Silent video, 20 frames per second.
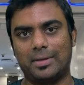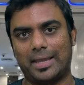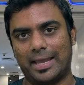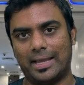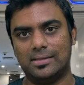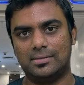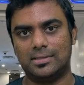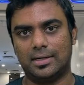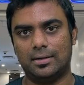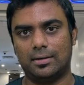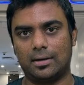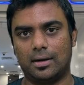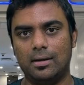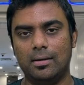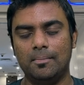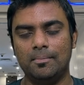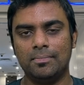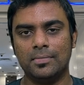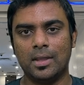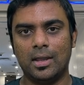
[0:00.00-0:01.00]
KL Central
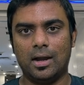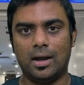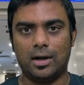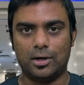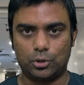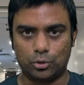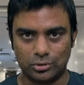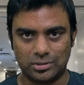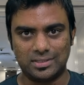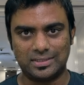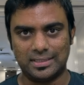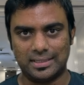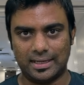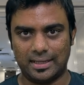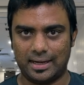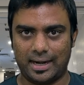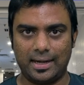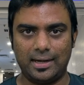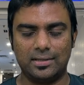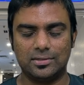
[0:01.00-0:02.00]
to the
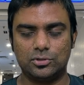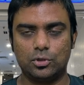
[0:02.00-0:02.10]
city, right?